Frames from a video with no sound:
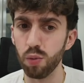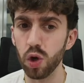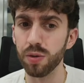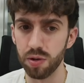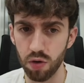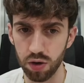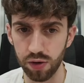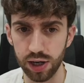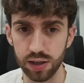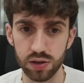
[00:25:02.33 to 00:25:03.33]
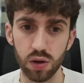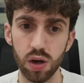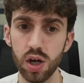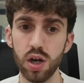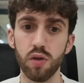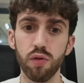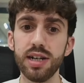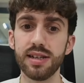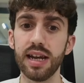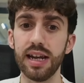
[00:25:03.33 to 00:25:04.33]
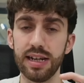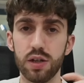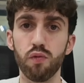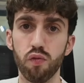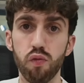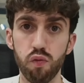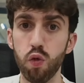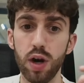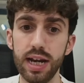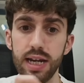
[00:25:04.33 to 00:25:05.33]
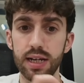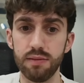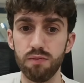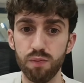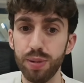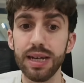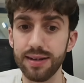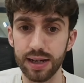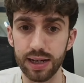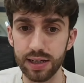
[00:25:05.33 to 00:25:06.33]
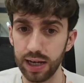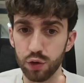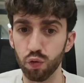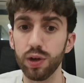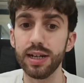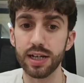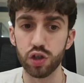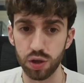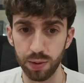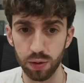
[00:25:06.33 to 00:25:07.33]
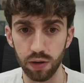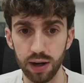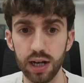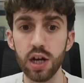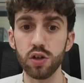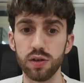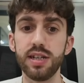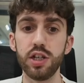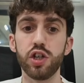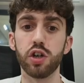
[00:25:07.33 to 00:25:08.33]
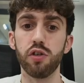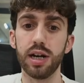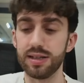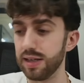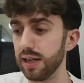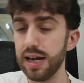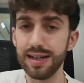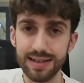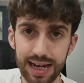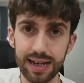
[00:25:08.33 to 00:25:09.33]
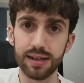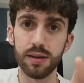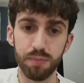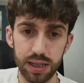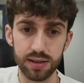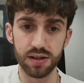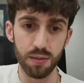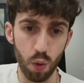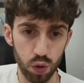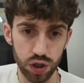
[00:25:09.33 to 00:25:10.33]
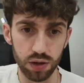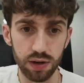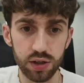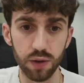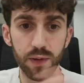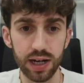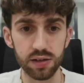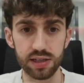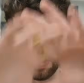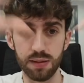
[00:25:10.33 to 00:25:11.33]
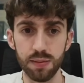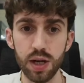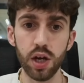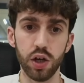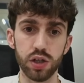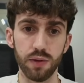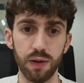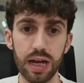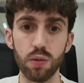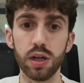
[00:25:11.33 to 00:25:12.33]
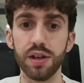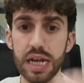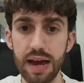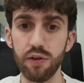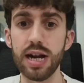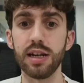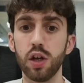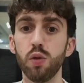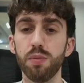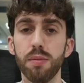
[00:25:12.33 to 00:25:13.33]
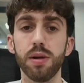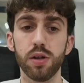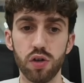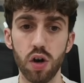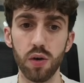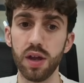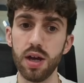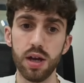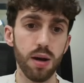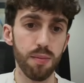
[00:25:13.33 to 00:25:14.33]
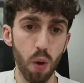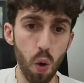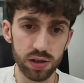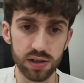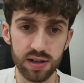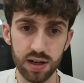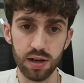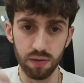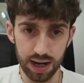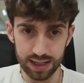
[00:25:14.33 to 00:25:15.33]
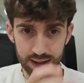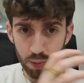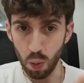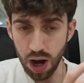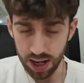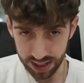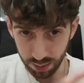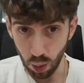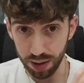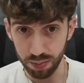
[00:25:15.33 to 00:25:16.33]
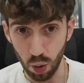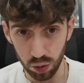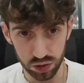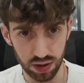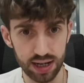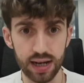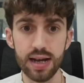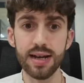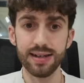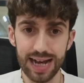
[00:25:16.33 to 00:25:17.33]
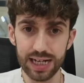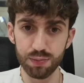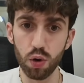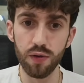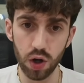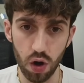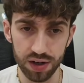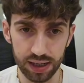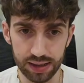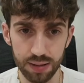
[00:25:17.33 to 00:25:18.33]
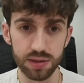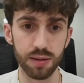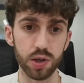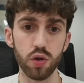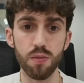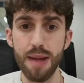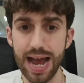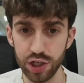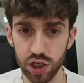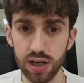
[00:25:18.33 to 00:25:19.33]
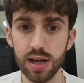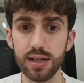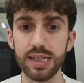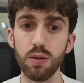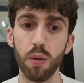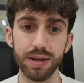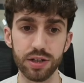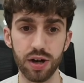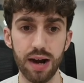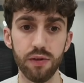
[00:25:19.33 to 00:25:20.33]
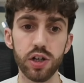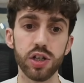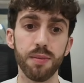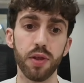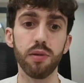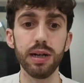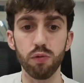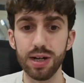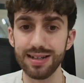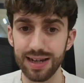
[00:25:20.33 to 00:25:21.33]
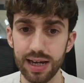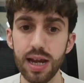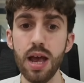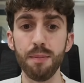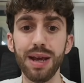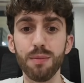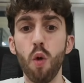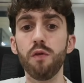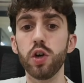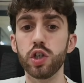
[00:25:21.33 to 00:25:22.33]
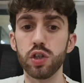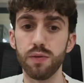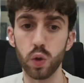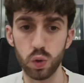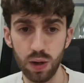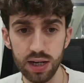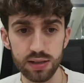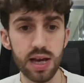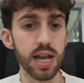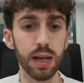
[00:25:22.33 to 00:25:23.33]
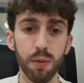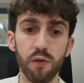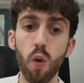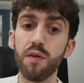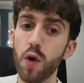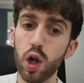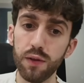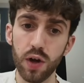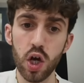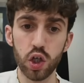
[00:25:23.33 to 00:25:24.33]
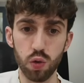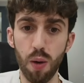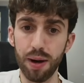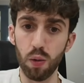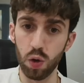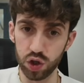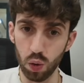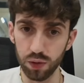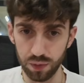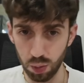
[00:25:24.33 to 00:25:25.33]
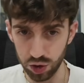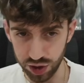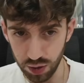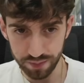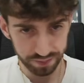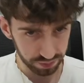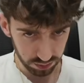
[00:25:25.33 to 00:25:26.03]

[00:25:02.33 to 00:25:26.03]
You're working with the wrong creators. So reskinning isn't repeating, it's redistributing, right? So teach your creators that data beats emotion, right? So the final system, use the flywheel, the never-ending loop that builds growth. Post, right? Number one, post, right? Test proven content types. Number 2, measure, see what beats your average. Number 3, reskin, make more versions of those winners. Number 4, evolve, swap out what's old for what's new.